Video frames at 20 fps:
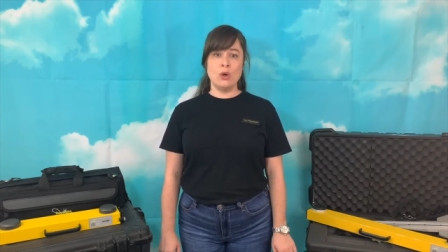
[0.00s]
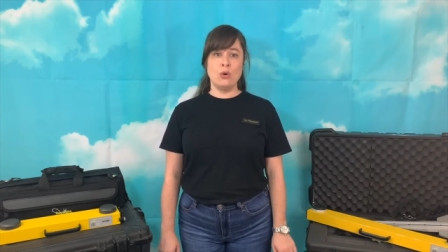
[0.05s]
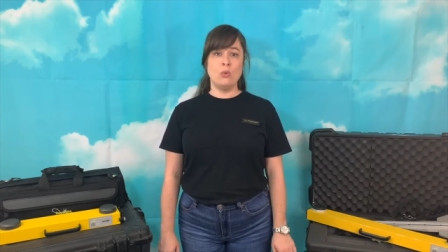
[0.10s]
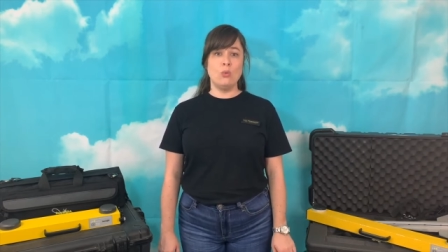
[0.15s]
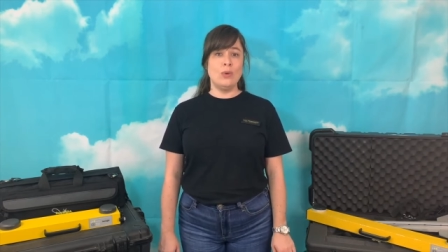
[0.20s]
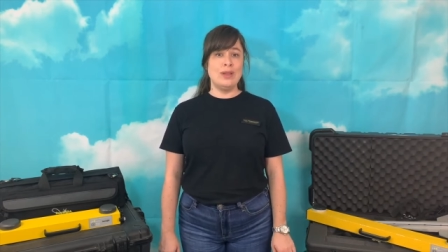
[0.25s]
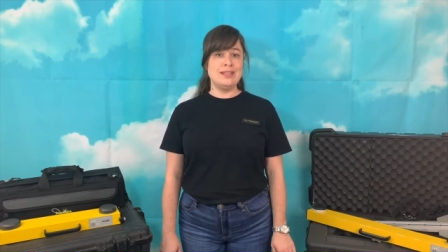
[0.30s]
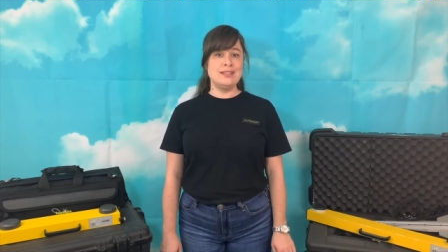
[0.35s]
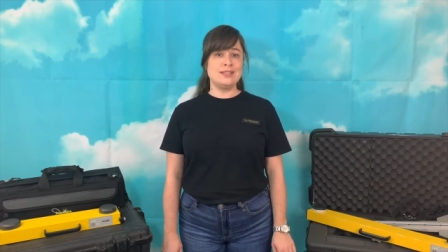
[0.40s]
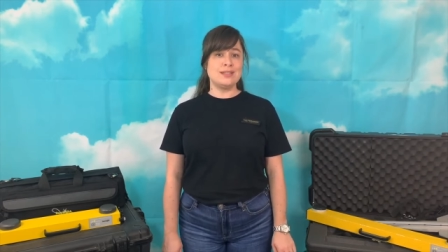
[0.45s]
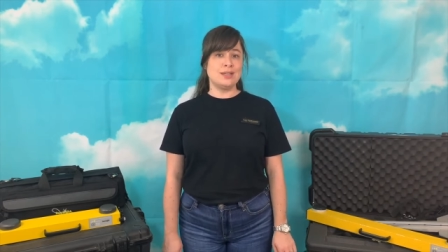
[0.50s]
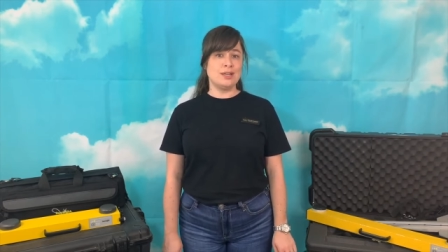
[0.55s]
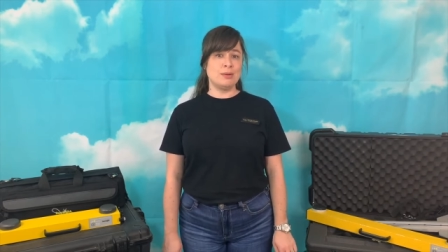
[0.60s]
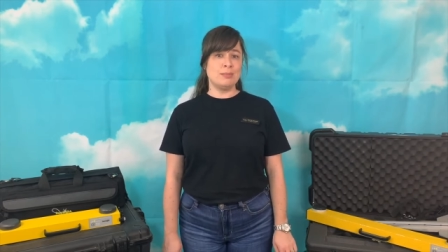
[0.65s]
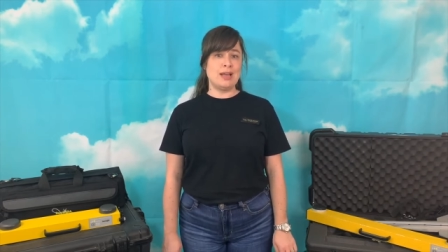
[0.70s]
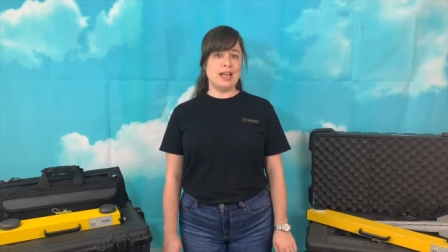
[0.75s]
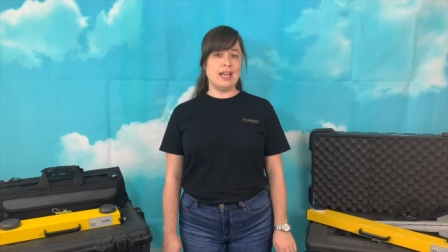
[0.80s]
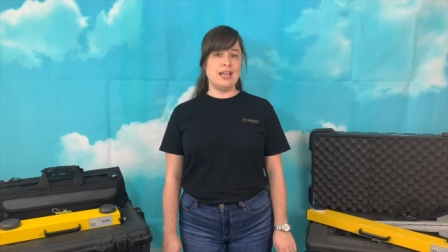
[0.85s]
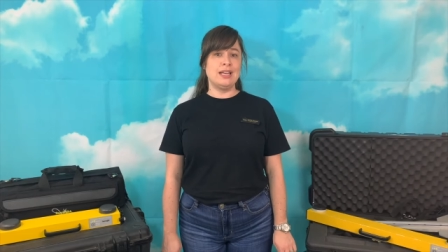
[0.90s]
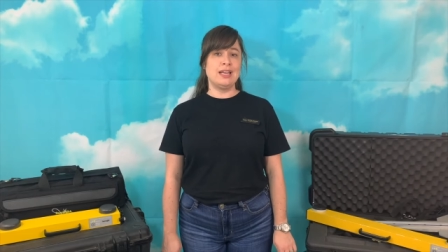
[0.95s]
wind
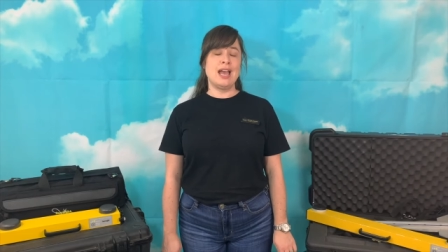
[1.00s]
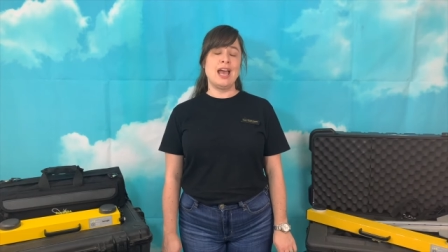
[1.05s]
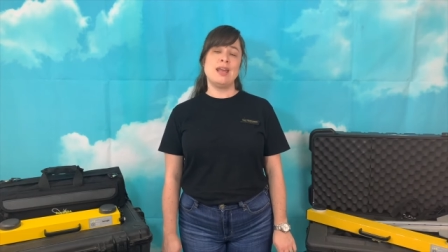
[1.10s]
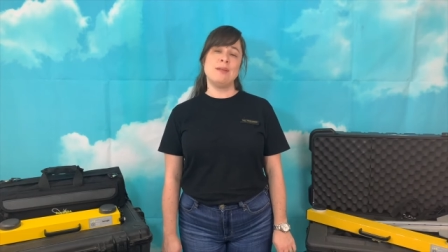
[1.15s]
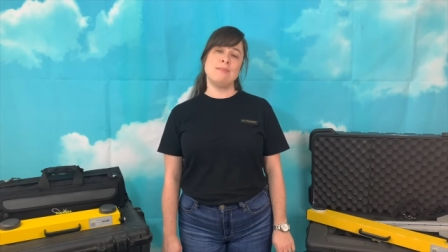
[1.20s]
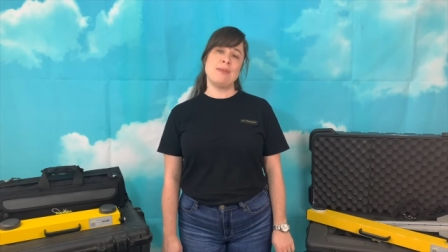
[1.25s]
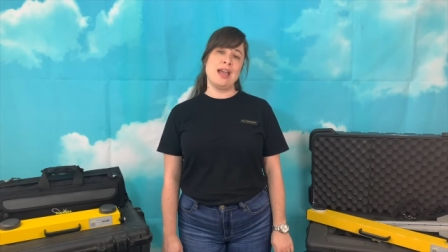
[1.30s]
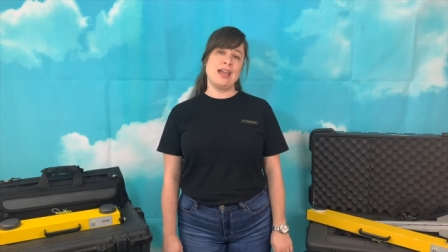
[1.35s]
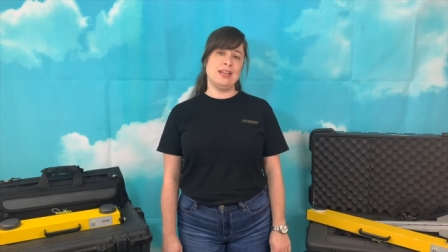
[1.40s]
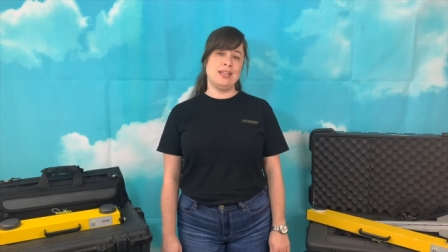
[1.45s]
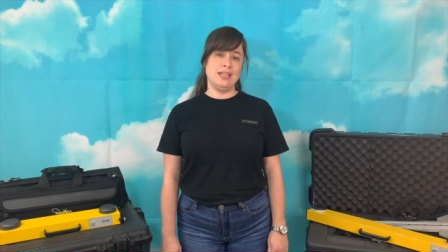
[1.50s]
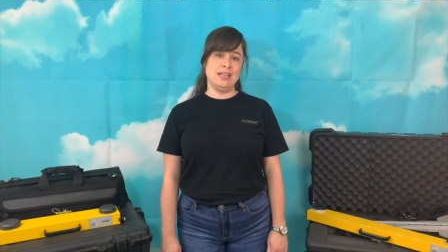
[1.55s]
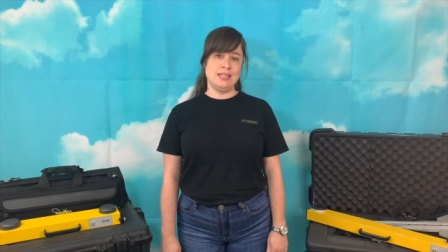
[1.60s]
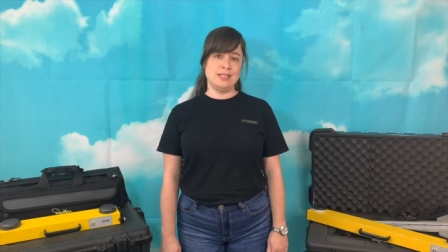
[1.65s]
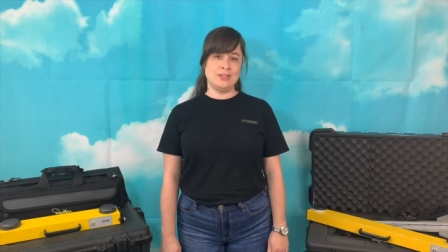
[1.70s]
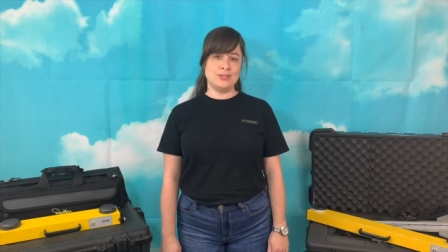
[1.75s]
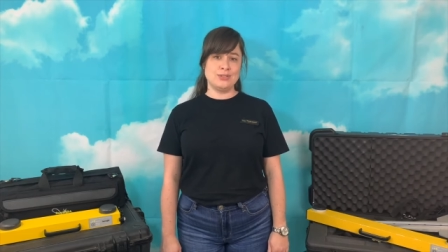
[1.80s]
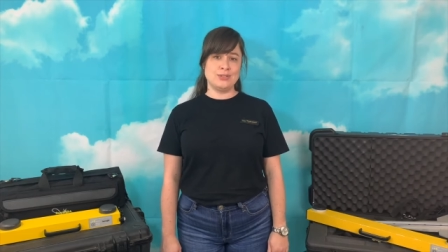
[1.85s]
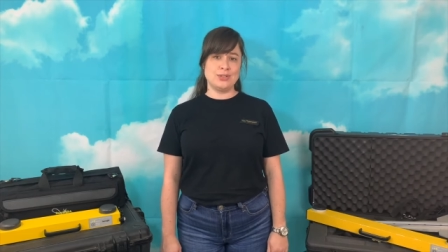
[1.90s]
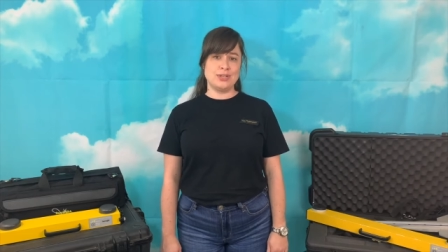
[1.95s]
turbine, and mining
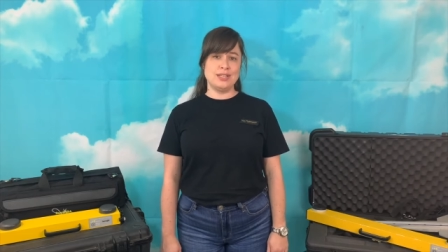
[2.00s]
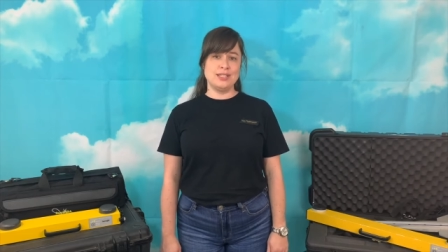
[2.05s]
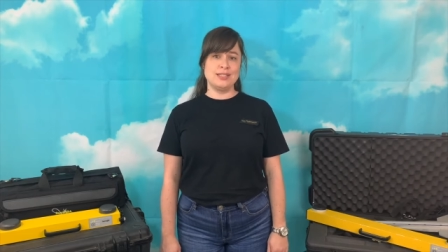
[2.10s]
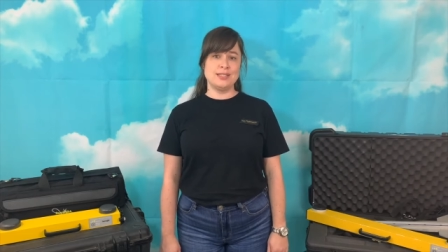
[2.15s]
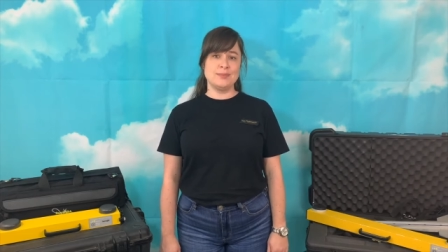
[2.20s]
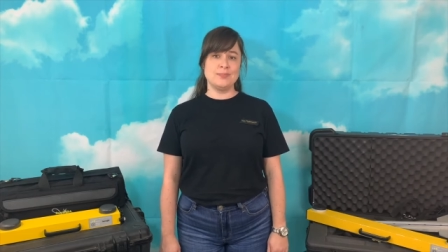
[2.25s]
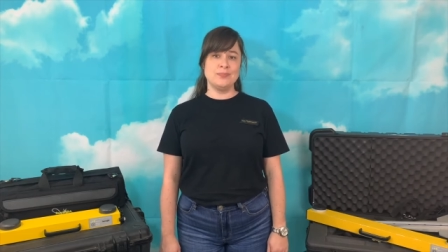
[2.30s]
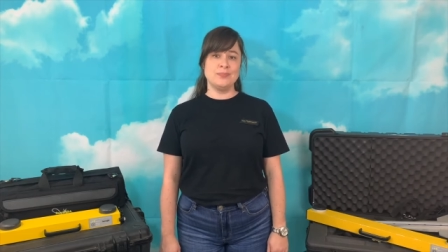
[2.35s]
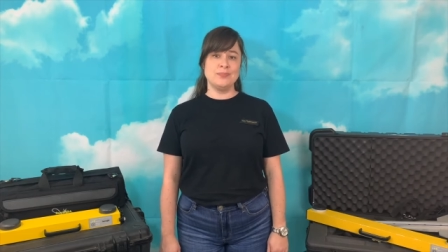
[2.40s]
industries.